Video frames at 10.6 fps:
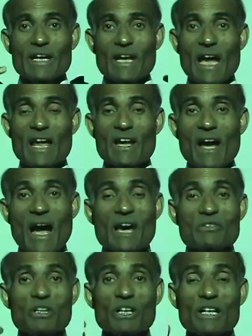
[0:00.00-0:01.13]
can
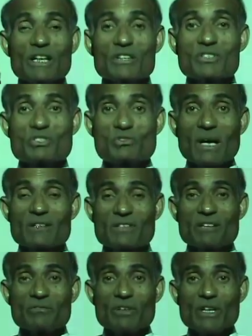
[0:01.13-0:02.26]
either
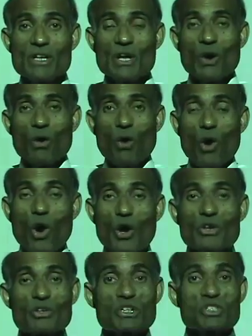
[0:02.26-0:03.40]
constructively
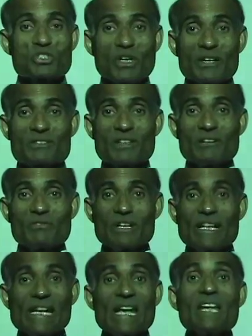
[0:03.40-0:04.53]
or
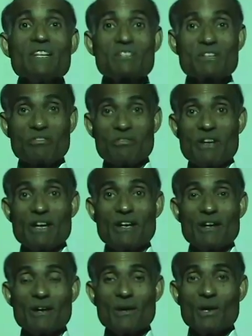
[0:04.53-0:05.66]
destructively interfere,